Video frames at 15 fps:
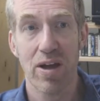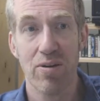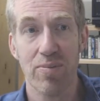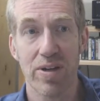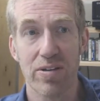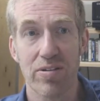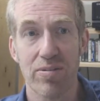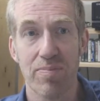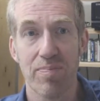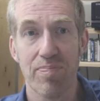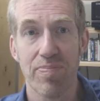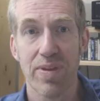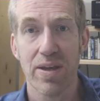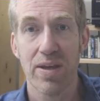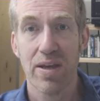comas?
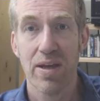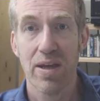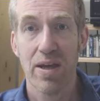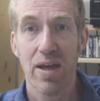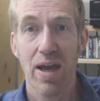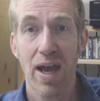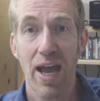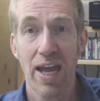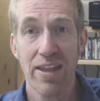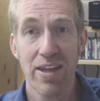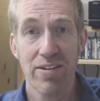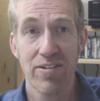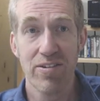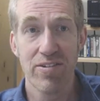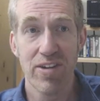And
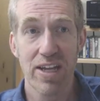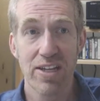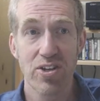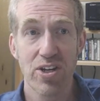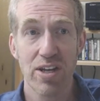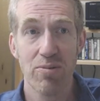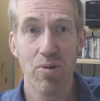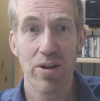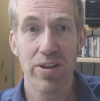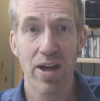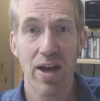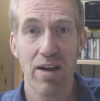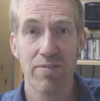that's essentially what the